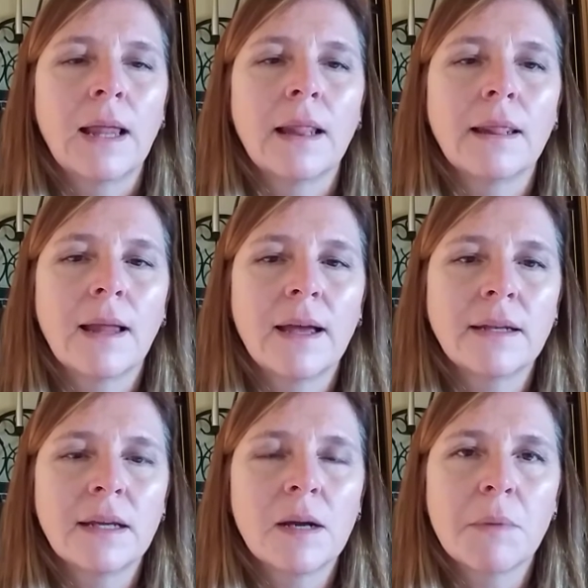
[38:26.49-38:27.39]

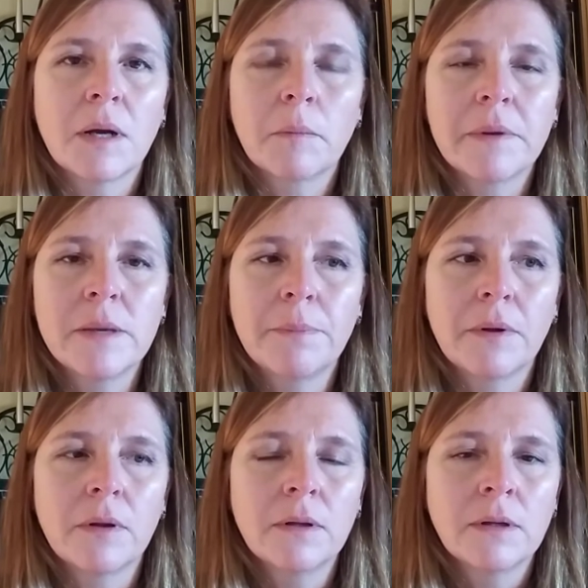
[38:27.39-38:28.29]
landing among
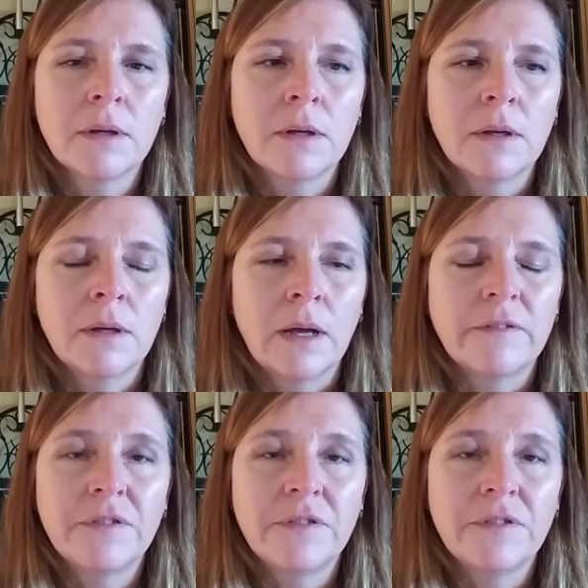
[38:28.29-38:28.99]
people and